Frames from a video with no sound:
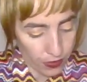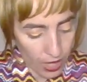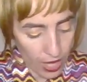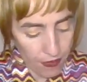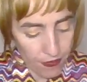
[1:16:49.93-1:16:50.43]

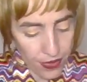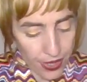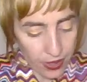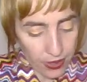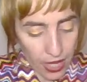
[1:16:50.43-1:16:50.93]
I
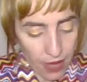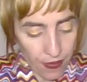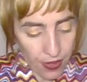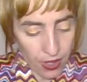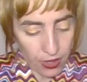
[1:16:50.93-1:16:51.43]
think
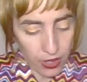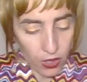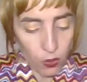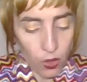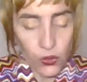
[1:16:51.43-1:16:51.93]
definitely
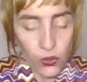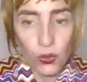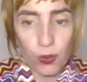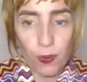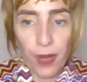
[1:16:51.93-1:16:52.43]
you want
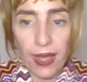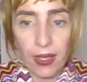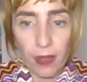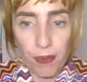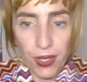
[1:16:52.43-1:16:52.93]
to make
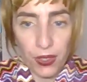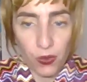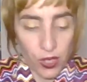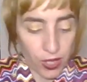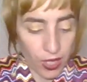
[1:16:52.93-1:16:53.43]
a peace
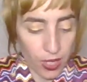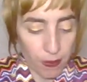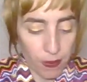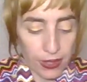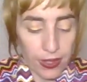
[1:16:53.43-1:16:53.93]
with him,
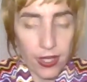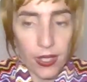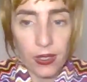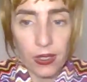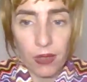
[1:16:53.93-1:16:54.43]
but there
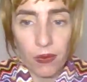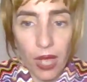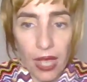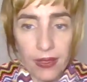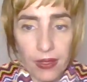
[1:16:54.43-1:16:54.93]
is a
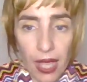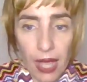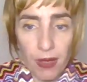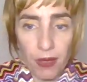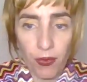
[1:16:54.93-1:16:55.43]
divine
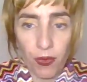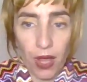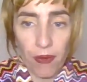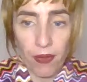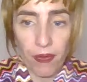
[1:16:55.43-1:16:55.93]
timing for
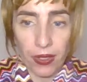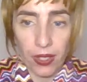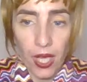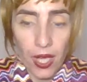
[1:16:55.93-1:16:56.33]
everything.